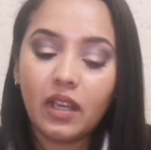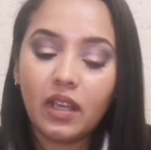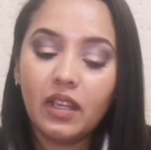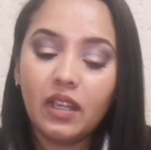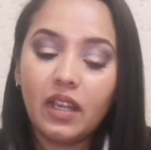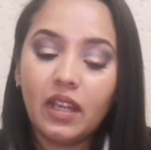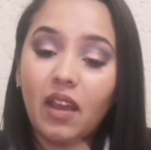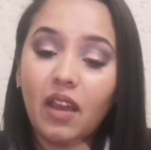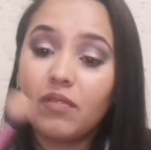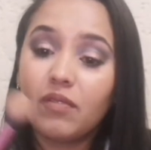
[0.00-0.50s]

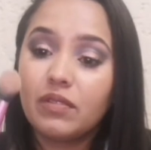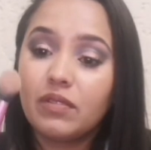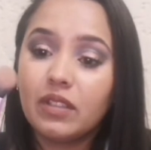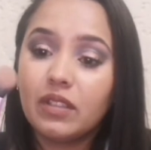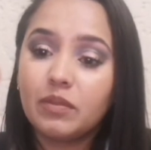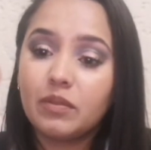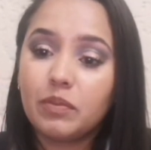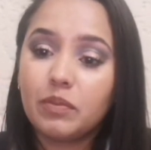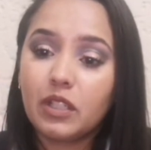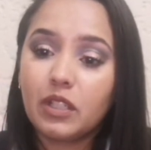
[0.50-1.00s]
I love
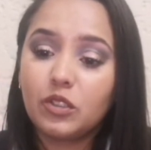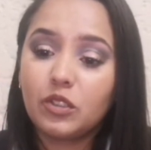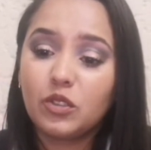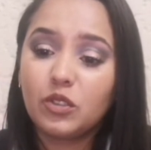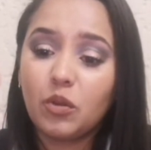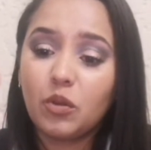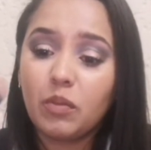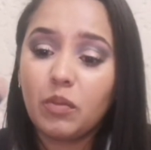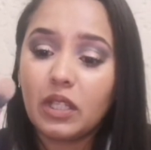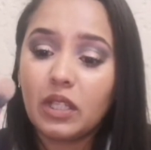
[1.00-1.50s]
this brush
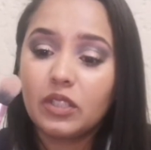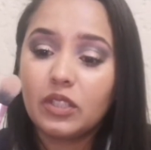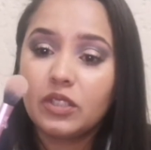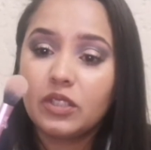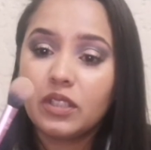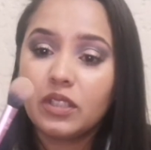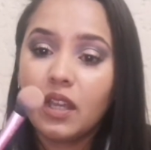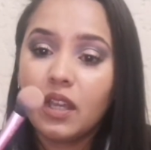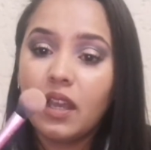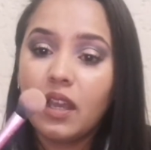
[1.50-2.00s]
so
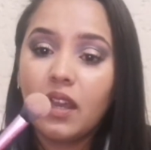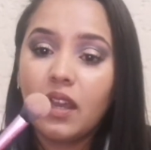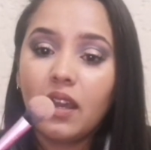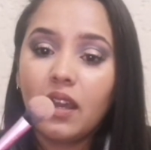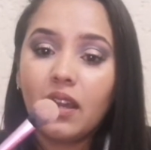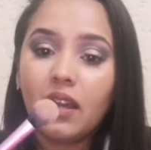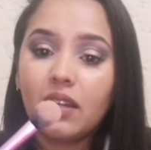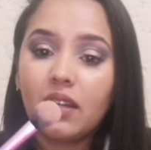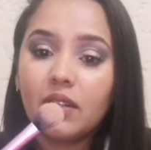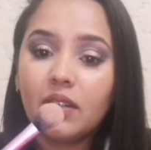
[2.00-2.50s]
much.
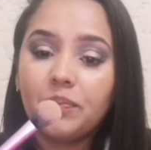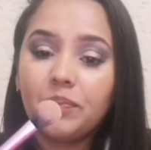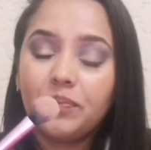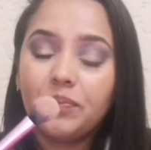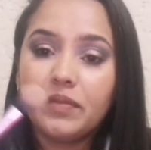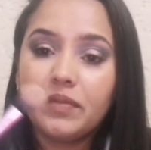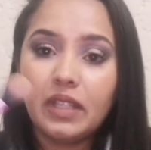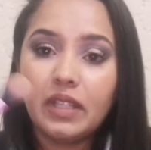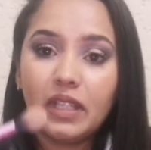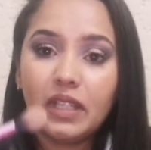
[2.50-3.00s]

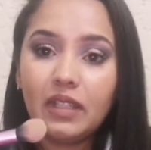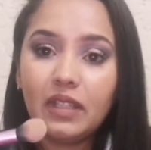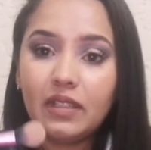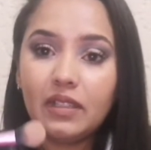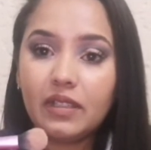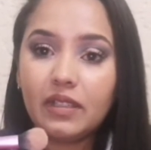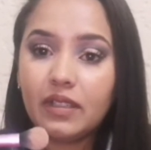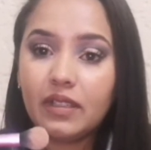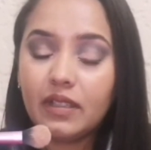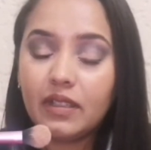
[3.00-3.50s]

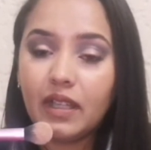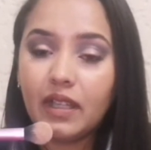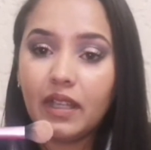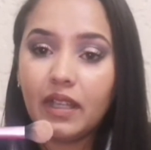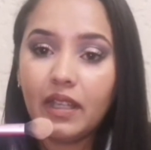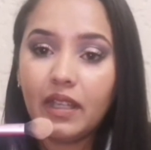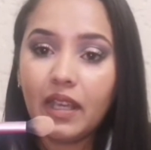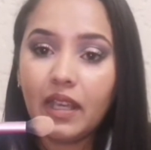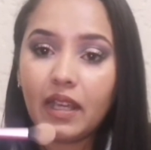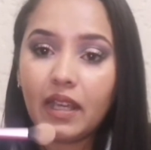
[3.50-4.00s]
It
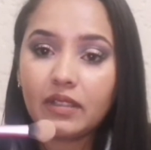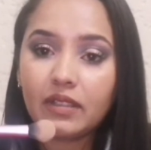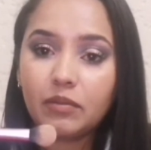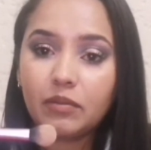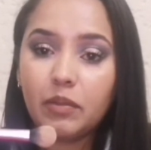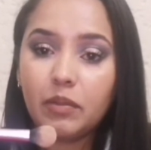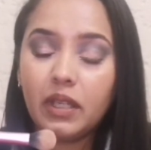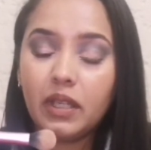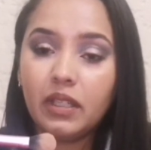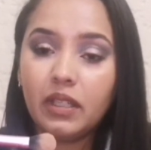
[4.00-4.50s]
really
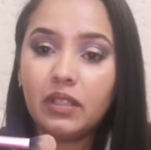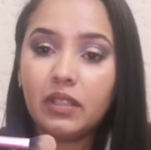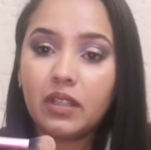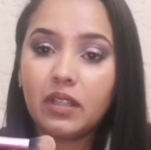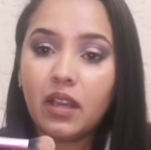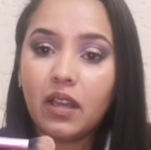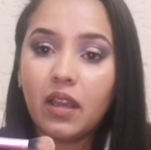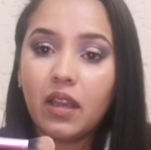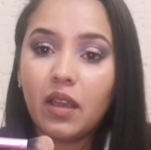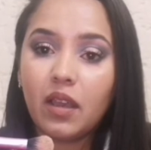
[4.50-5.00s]
has made
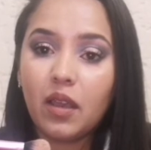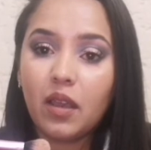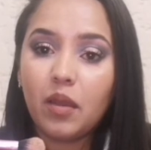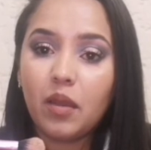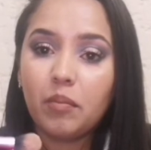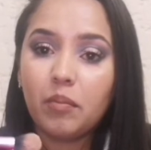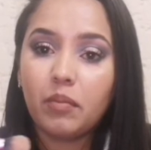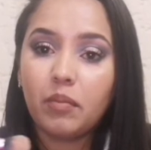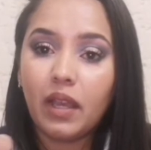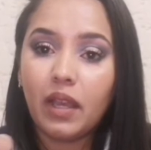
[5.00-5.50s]

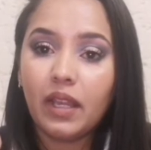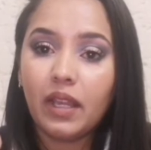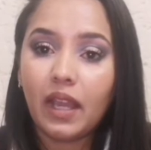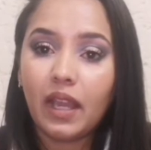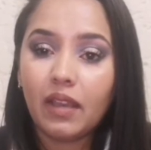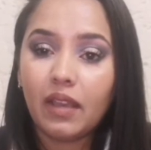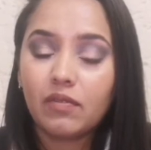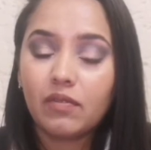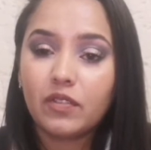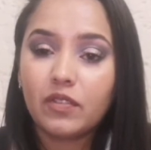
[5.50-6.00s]
my
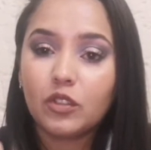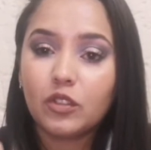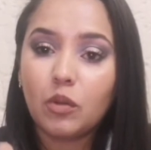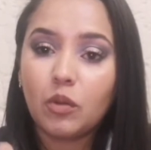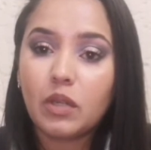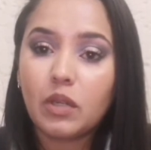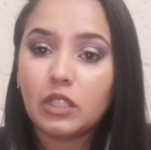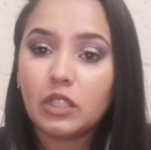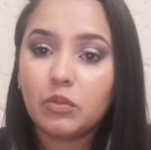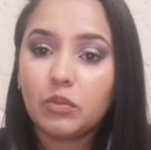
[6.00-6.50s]
life
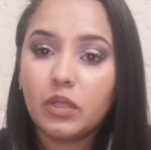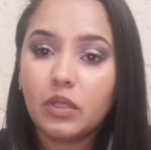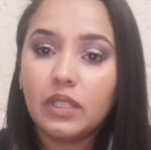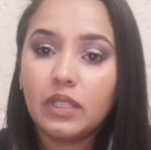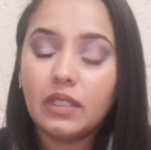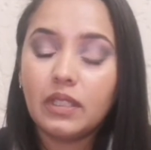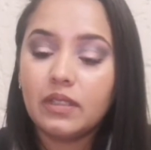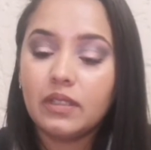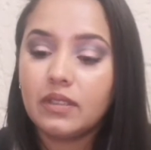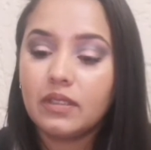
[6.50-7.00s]
so much more
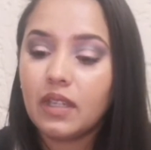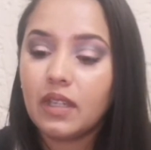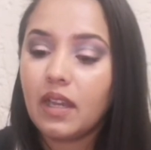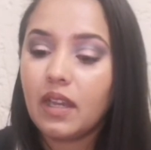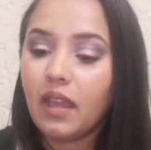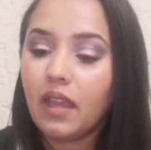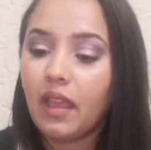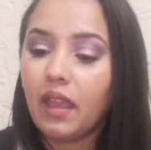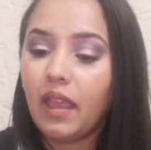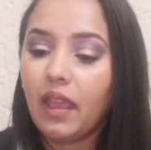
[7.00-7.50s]

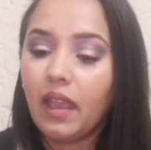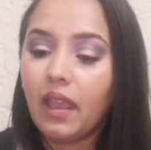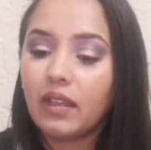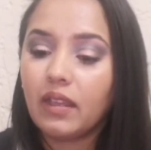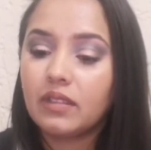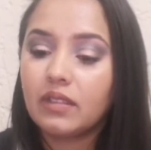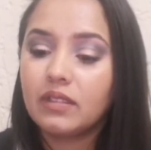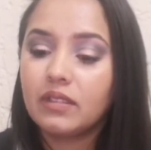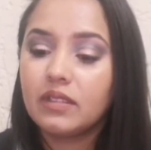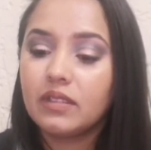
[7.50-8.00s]
easier,
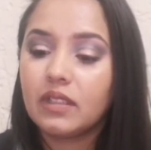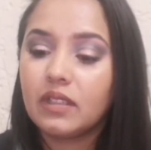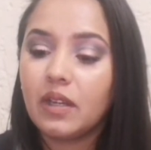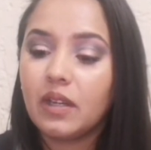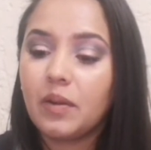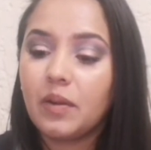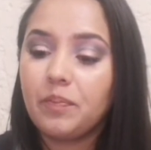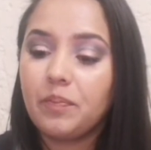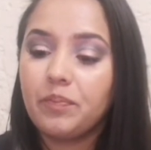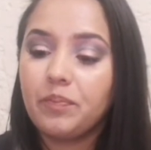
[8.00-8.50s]
and
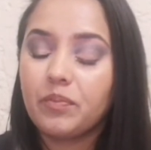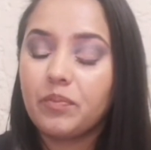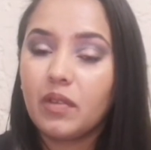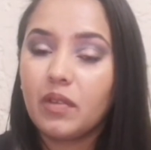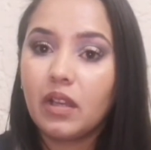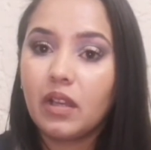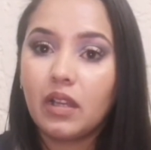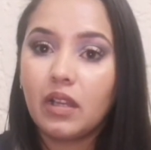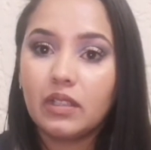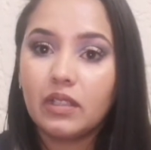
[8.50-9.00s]

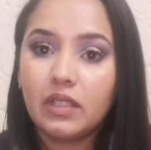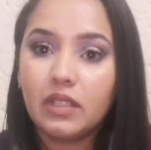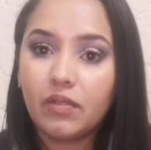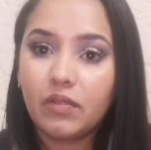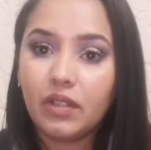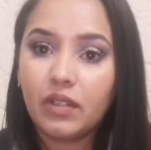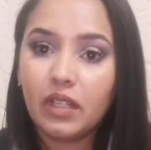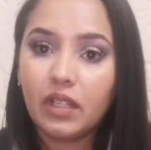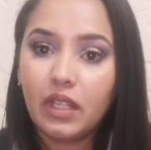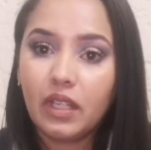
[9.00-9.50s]

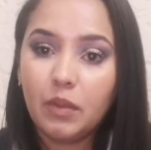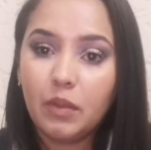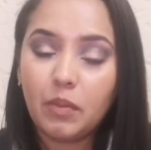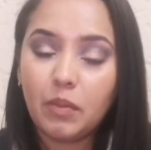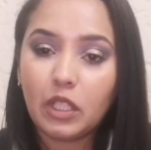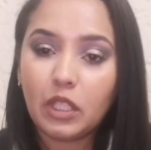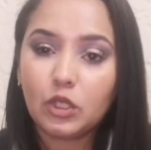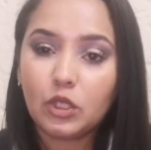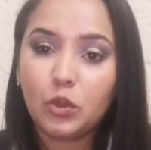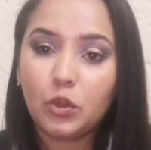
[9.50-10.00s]
definitely
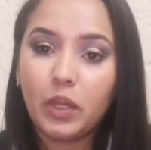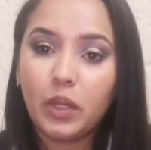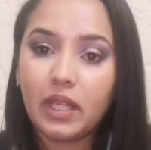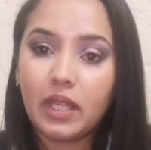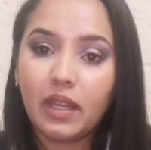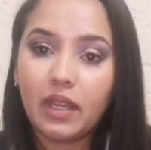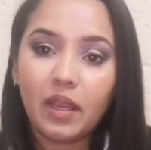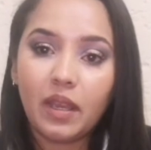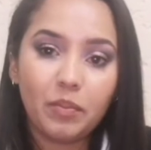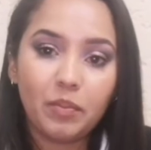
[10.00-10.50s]
much
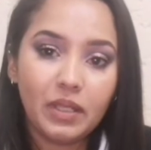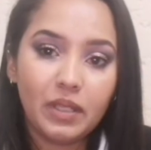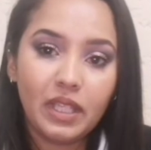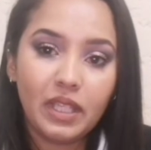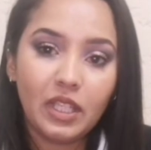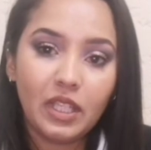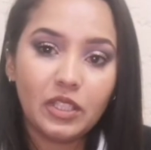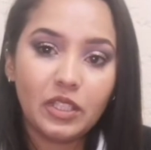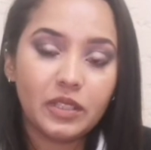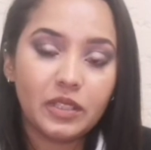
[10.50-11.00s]
quicker
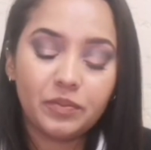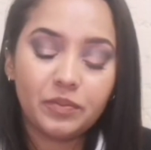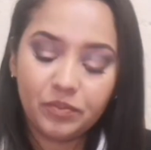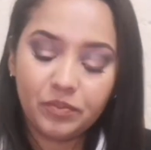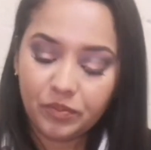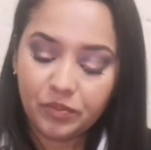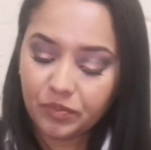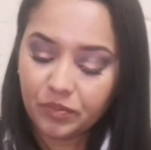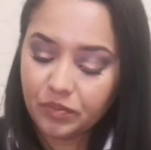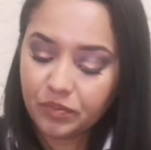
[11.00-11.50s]

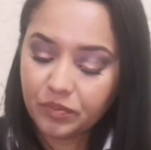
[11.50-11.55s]
application.